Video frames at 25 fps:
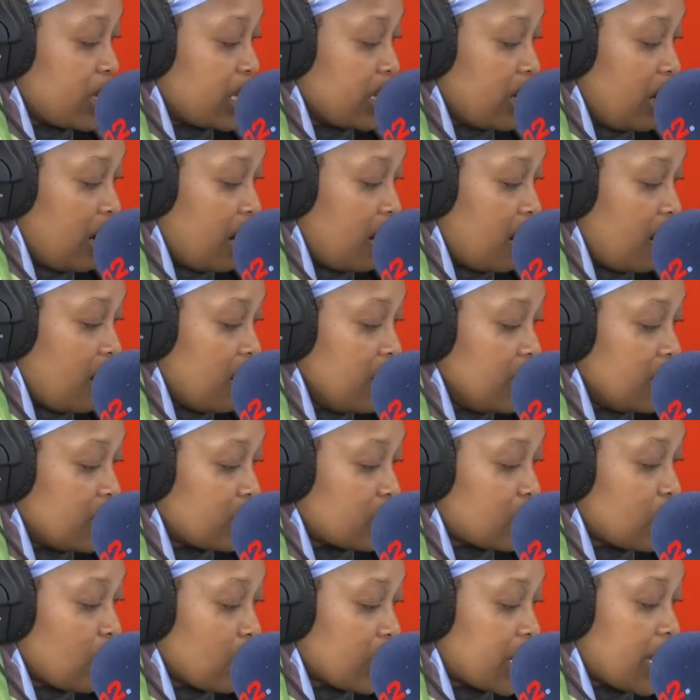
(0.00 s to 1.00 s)
we are
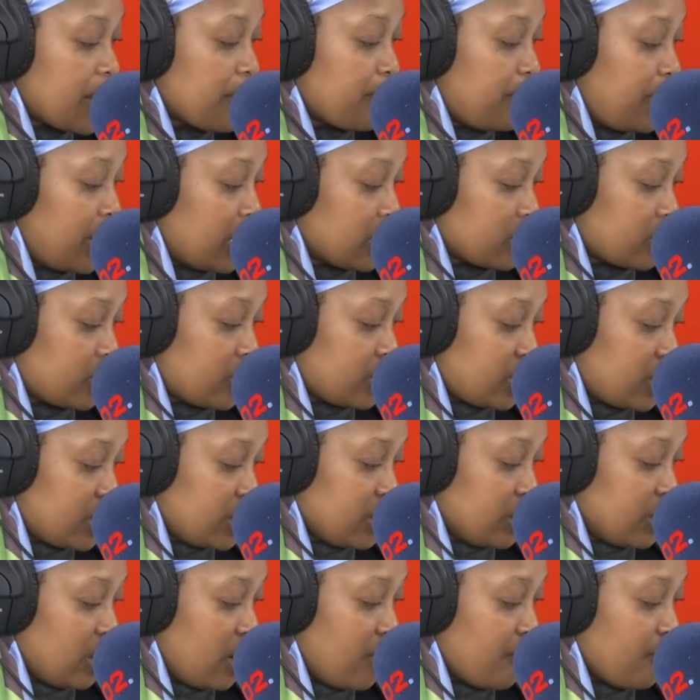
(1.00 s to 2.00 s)
talking part
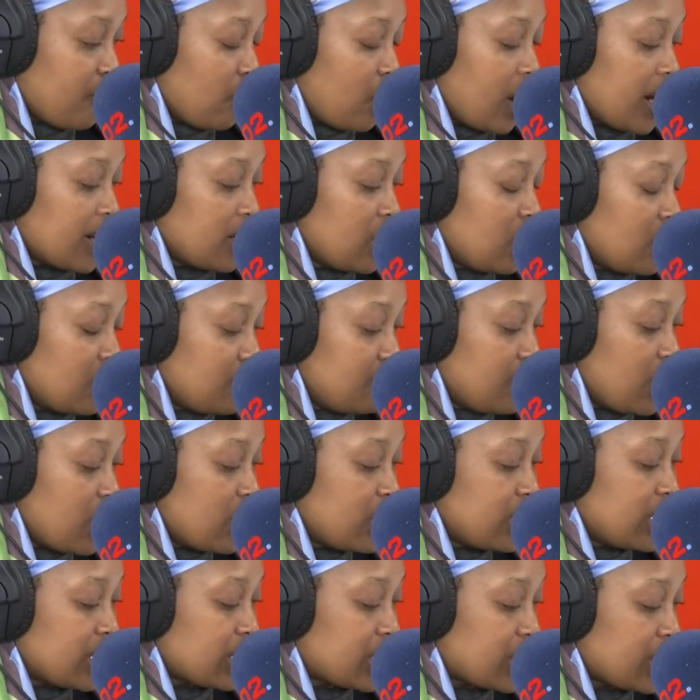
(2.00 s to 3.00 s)
two of why home
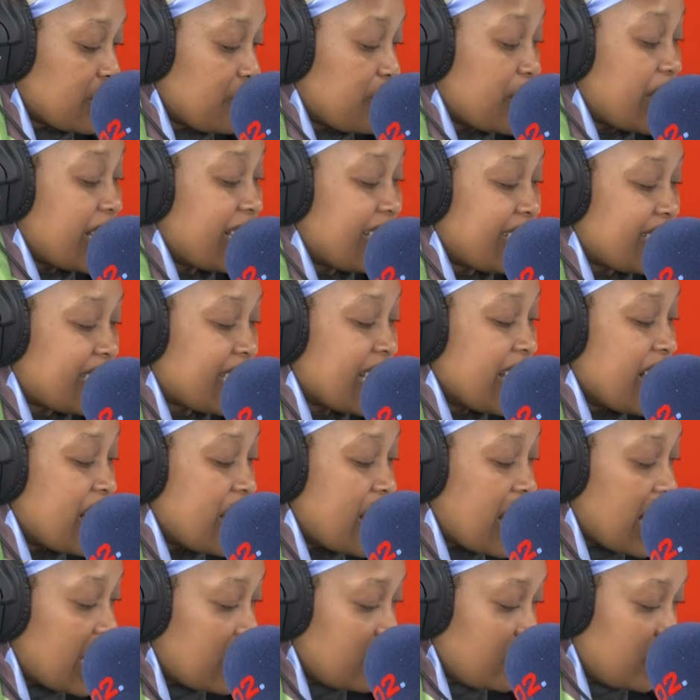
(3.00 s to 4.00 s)
ownership is
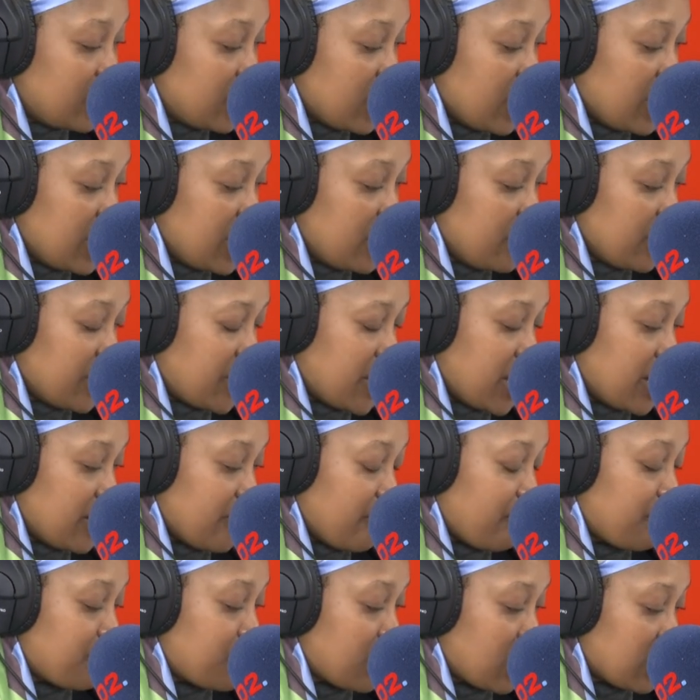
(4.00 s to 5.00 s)
a journey with head
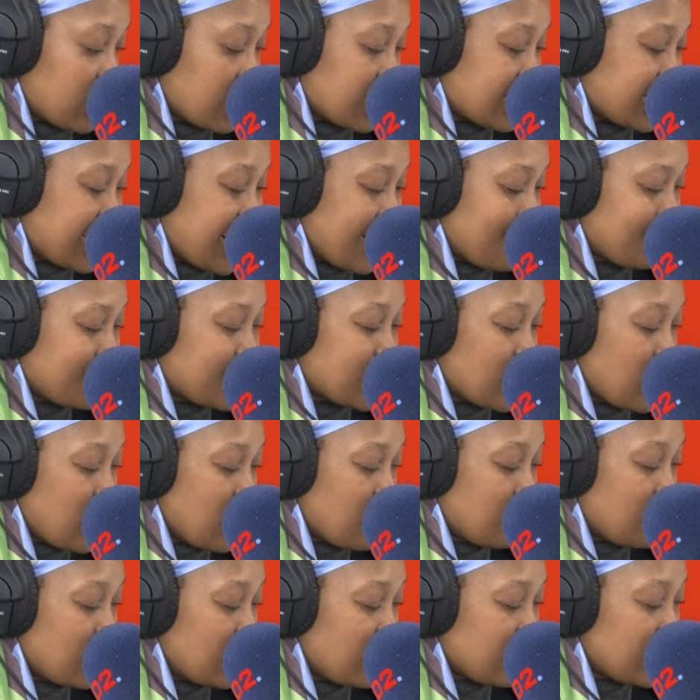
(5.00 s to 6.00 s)
of product Absa
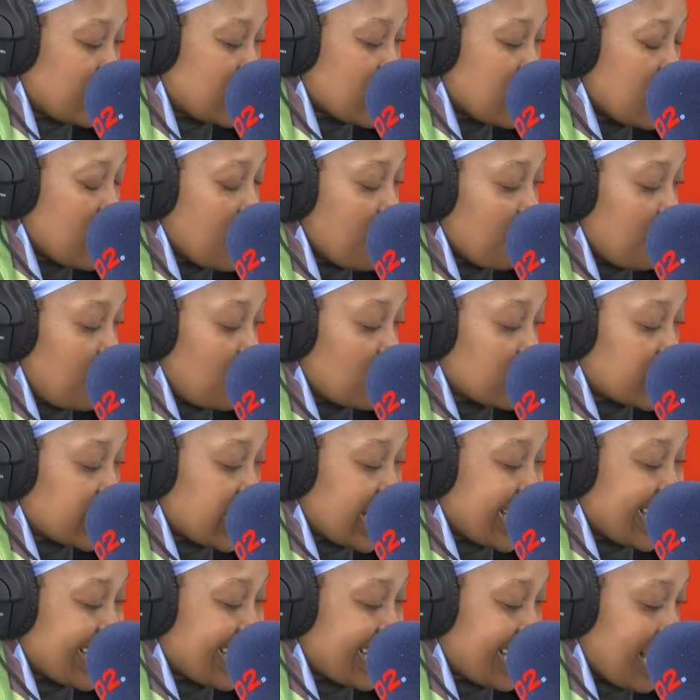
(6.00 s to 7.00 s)
Home Loans,
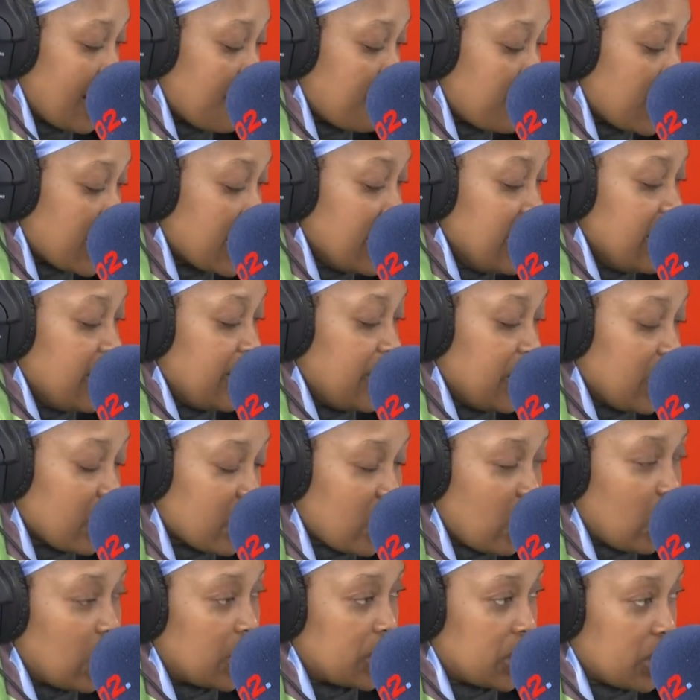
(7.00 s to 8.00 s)
Portia Letlape. Your
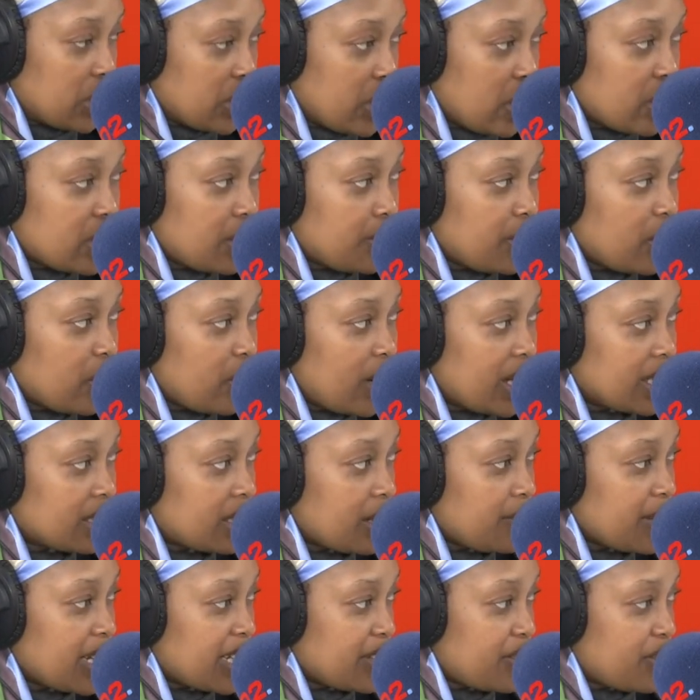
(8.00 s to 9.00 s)
calls on
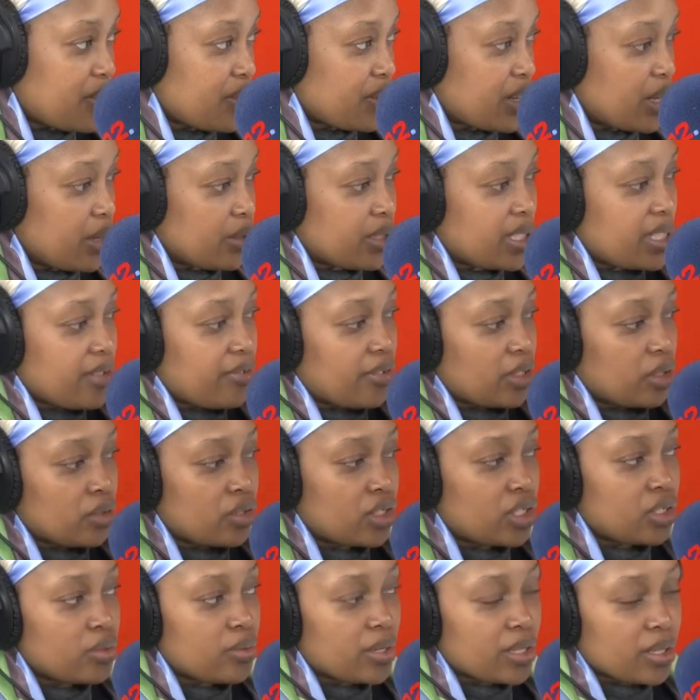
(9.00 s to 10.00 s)

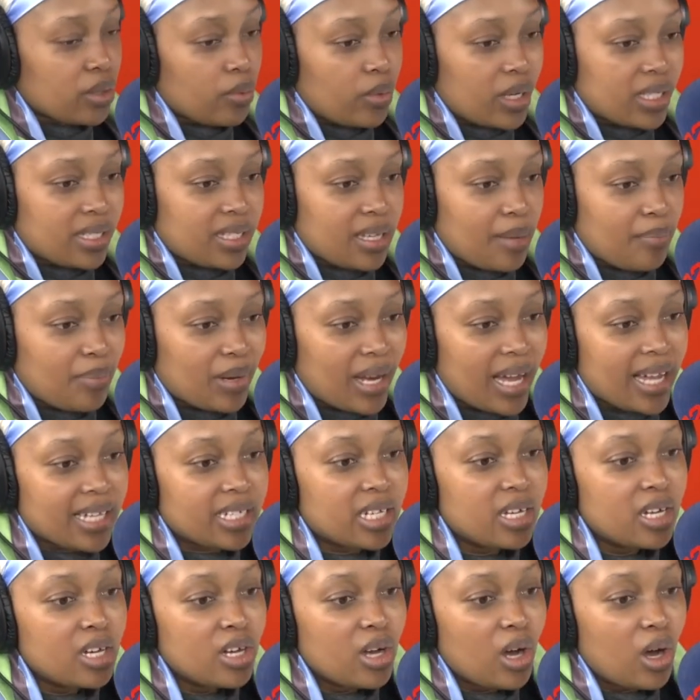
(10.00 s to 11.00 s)
011-883-0702 and the WhatsApp
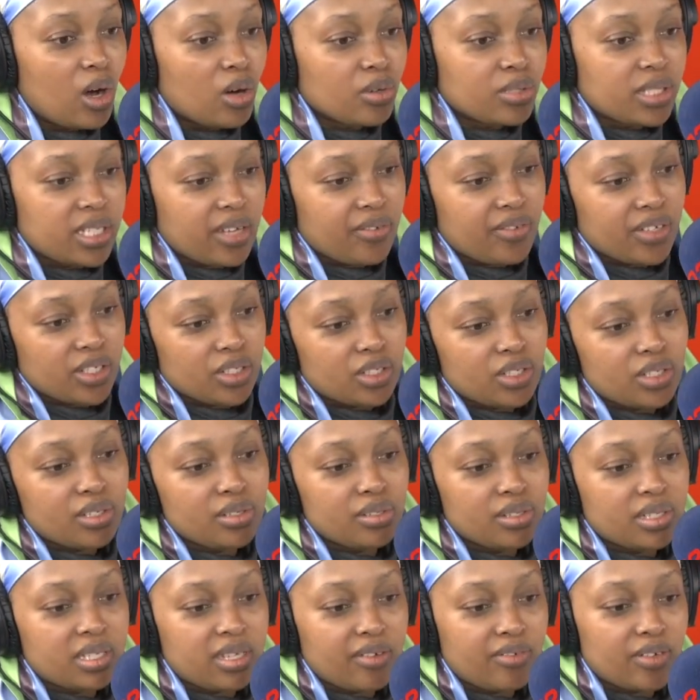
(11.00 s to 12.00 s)
line
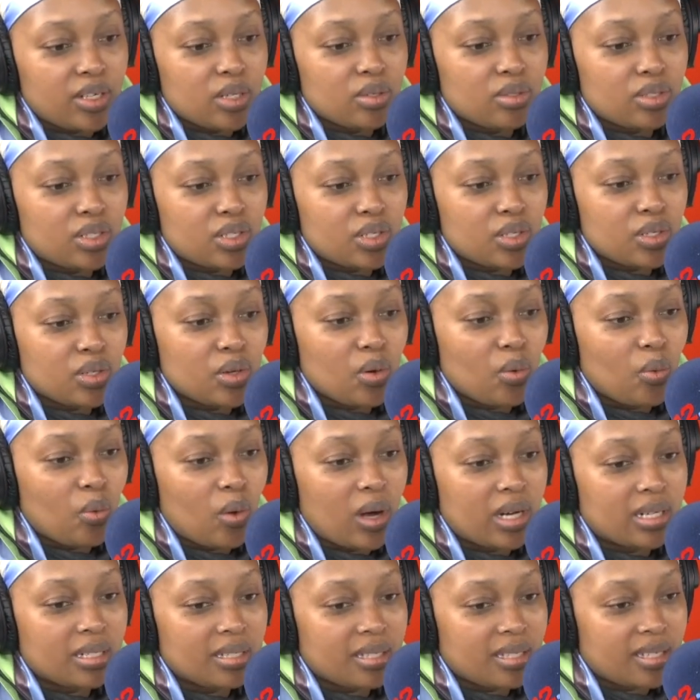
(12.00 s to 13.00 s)

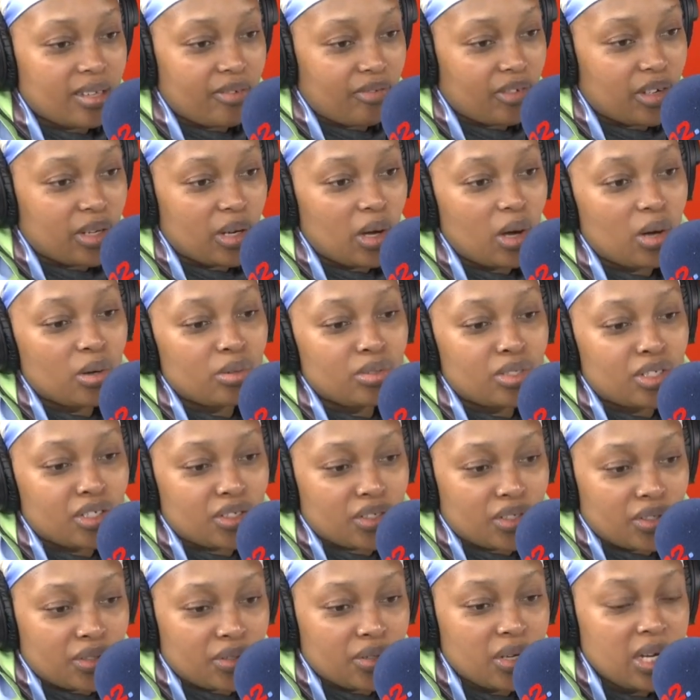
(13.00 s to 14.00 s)

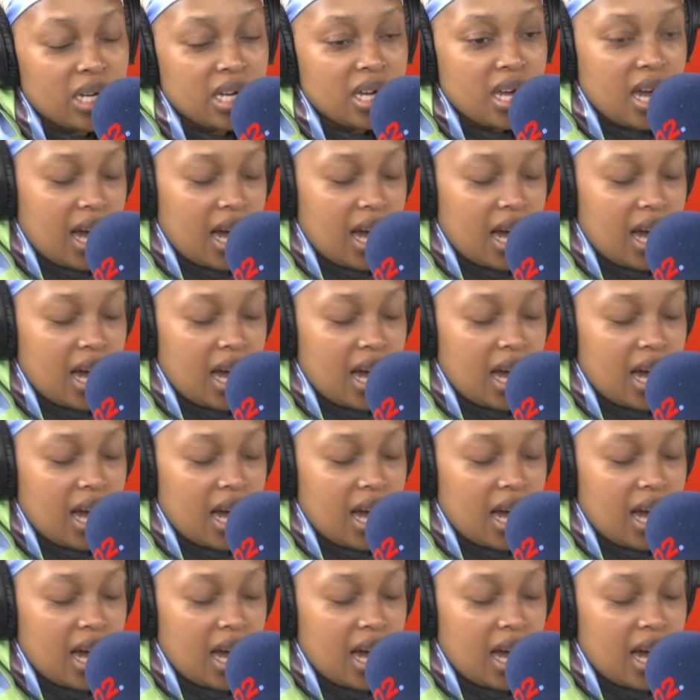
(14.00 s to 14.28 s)
072-702-1702.